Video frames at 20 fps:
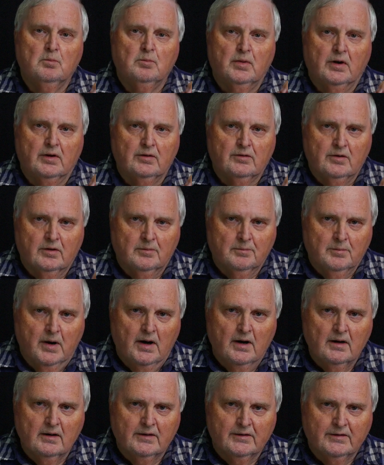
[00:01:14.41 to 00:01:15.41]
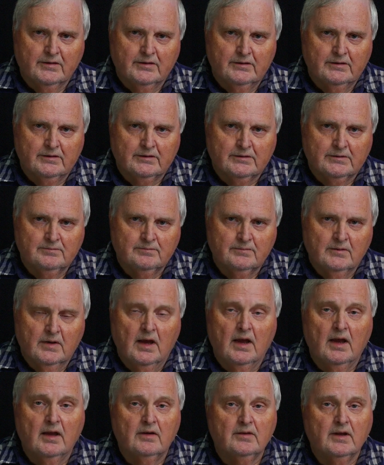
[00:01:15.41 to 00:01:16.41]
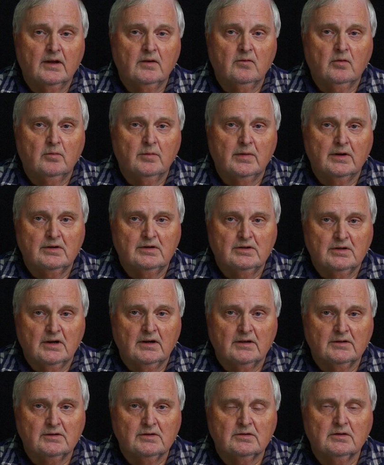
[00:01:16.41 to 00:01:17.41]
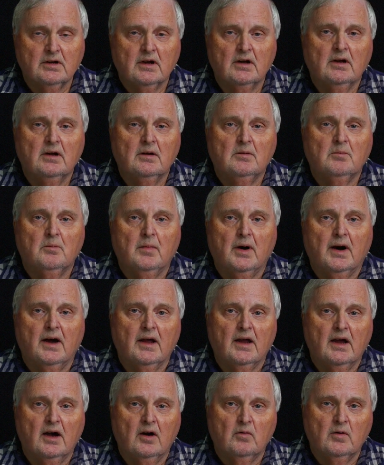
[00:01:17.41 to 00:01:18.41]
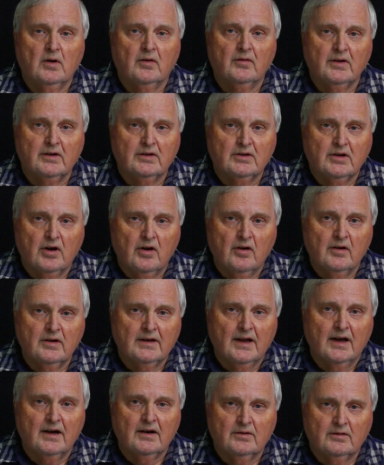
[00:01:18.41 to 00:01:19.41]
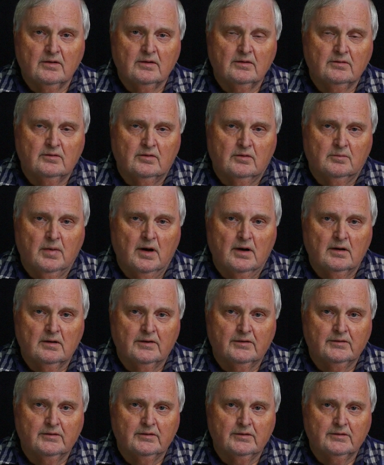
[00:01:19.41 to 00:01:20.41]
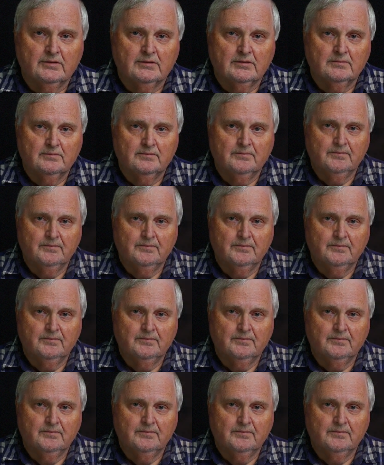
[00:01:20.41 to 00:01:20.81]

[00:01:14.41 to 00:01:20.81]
but their policies, and they will be judged by how well they carried out their policies.